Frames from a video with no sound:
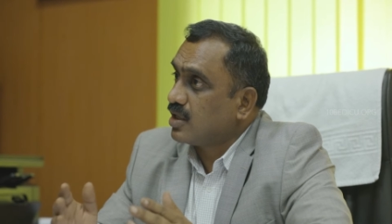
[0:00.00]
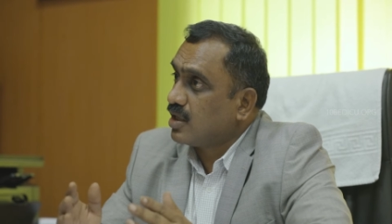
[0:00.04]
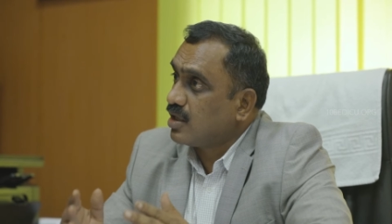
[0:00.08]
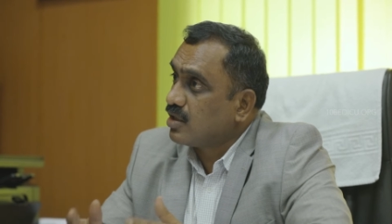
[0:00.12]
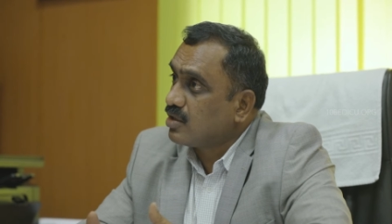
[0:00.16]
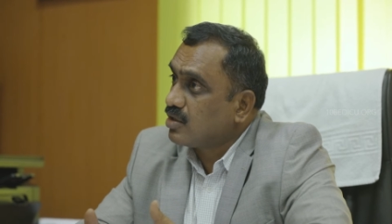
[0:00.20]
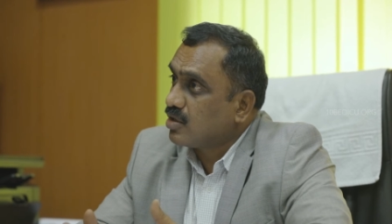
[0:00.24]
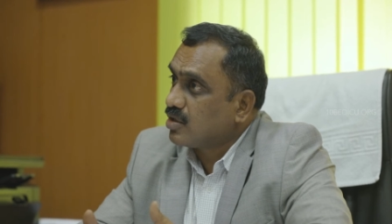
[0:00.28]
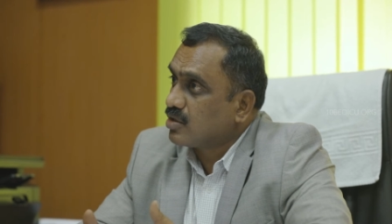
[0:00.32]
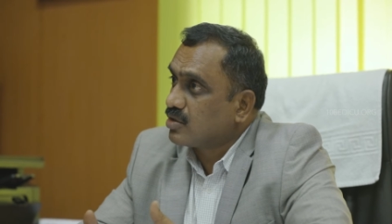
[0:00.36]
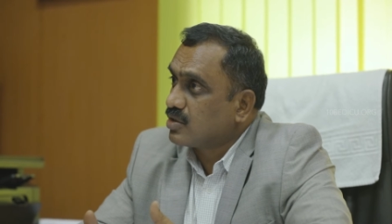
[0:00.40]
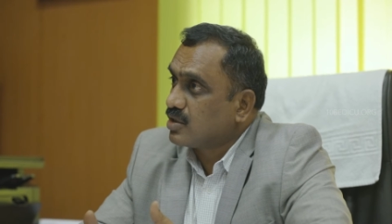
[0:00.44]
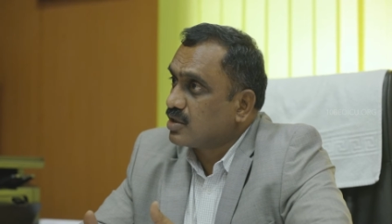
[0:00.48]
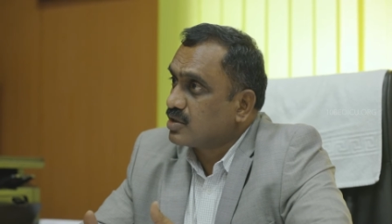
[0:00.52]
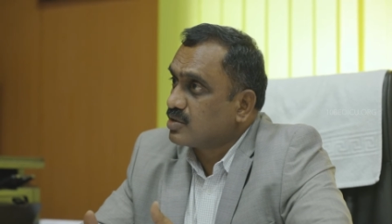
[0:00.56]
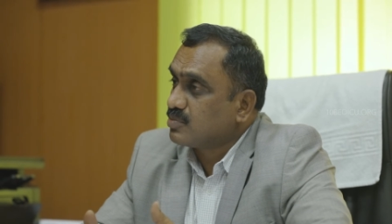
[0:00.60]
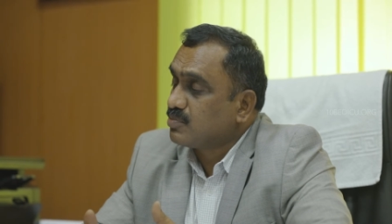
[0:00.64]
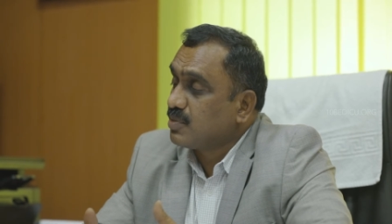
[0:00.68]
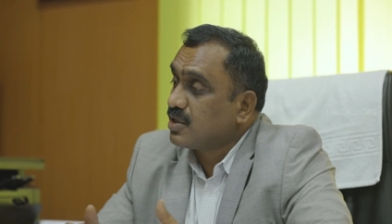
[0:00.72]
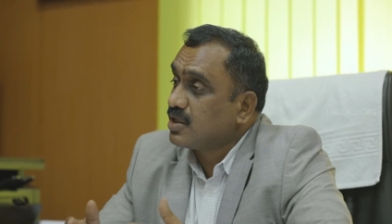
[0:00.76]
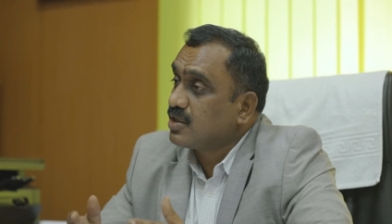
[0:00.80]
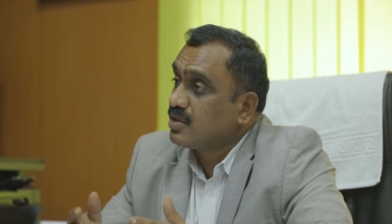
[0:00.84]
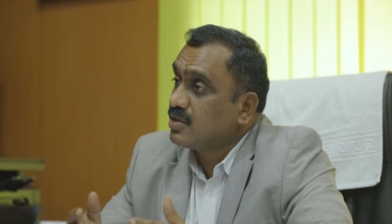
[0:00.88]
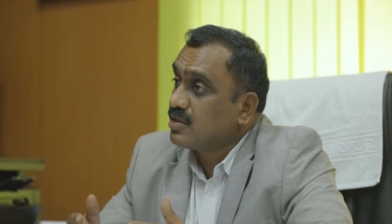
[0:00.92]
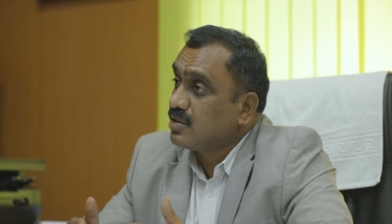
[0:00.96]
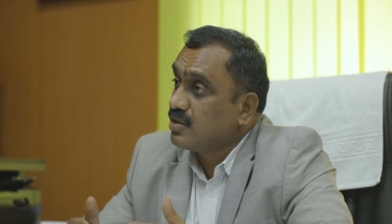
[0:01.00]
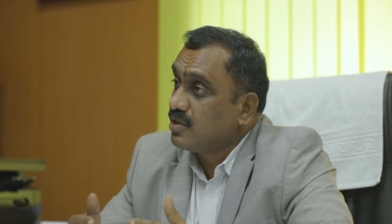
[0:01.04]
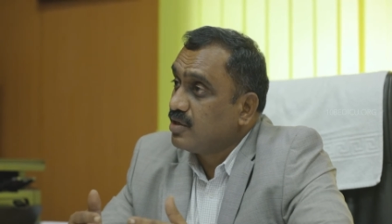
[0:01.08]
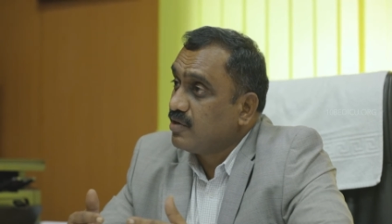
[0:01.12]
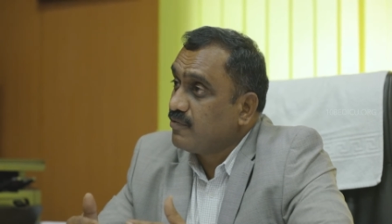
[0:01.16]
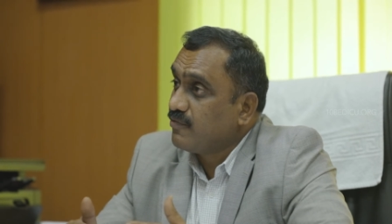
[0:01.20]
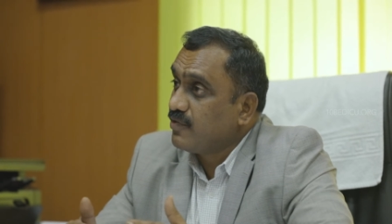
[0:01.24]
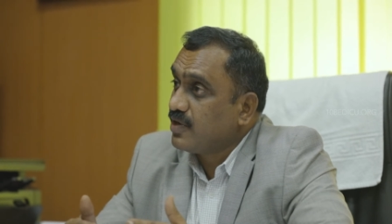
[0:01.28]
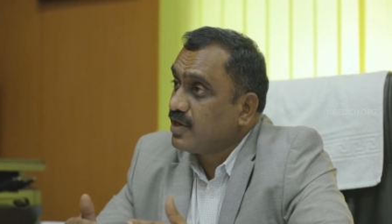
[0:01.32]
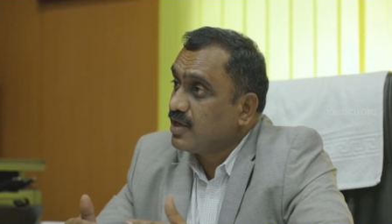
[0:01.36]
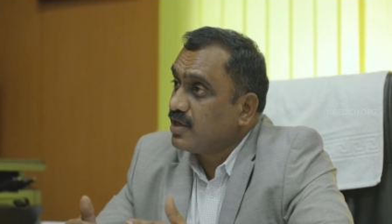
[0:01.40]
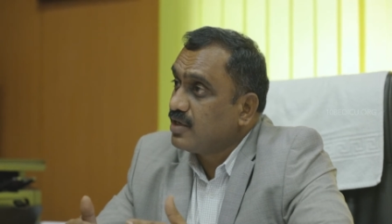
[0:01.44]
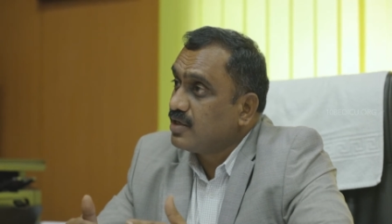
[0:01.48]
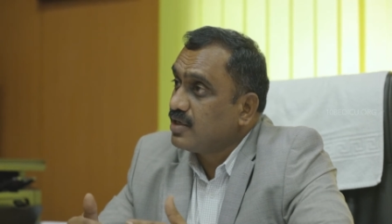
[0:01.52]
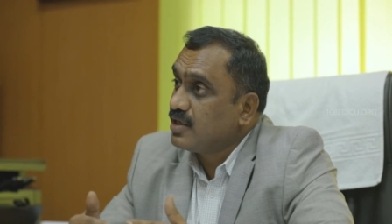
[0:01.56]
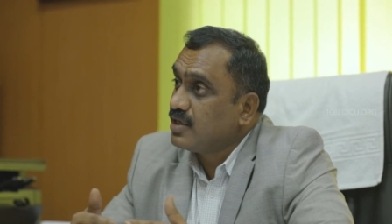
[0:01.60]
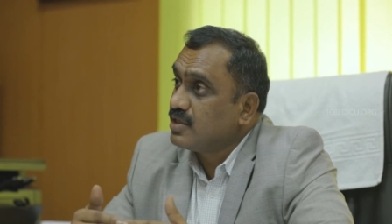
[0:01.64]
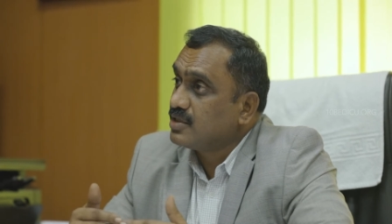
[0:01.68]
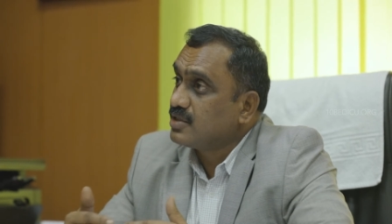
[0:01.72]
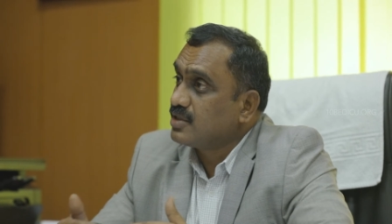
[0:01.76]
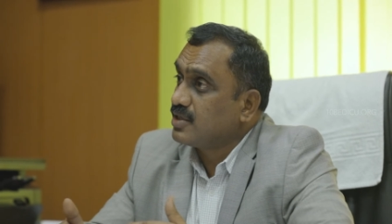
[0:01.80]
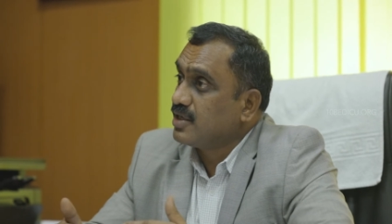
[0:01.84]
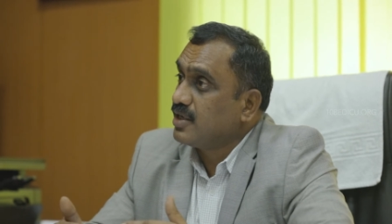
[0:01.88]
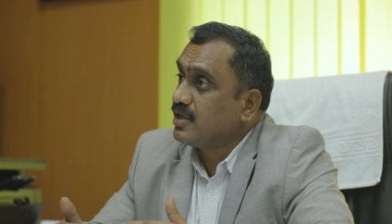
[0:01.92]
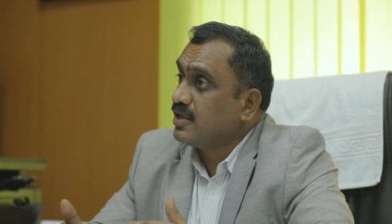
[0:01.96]
There are doctors, but
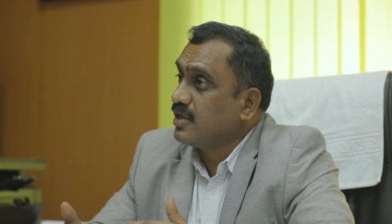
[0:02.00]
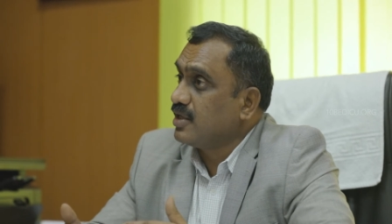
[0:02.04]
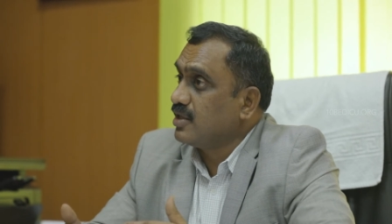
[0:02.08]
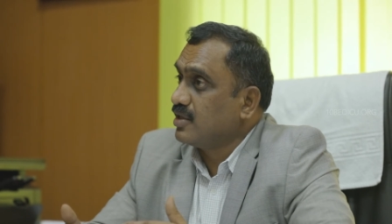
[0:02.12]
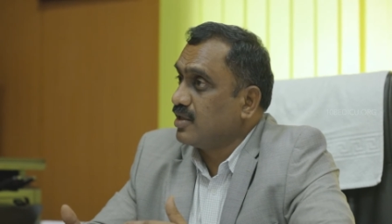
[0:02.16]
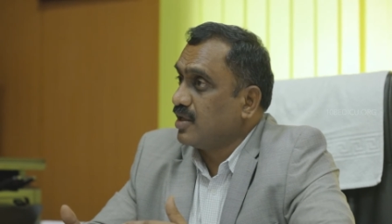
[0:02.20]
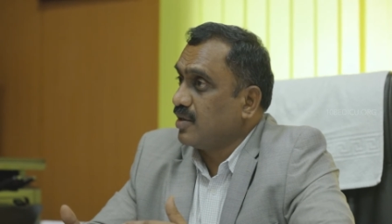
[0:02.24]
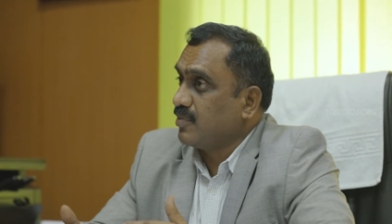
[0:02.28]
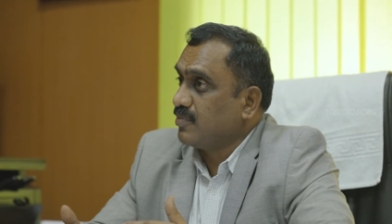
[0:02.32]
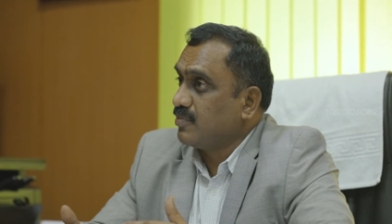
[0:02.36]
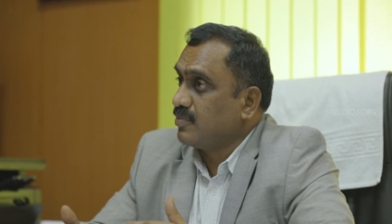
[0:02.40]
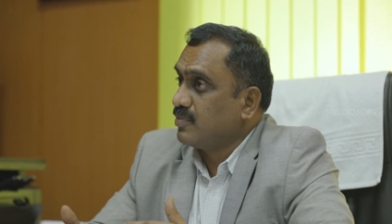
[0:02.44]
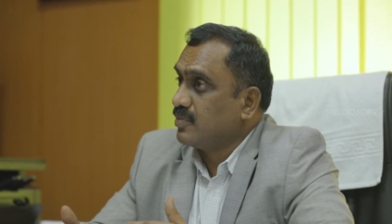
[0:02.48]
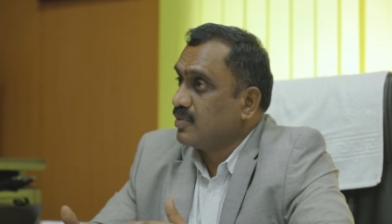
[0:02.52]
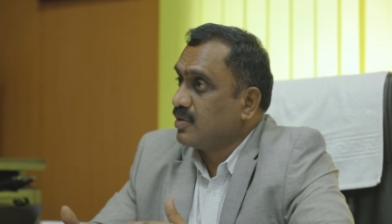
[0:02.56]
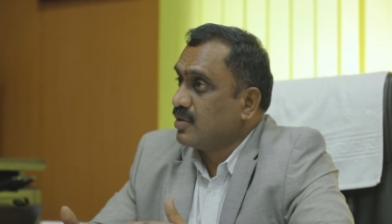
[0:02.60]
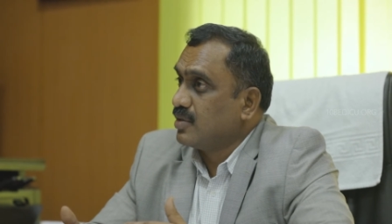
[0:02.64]
difficulty is treating them,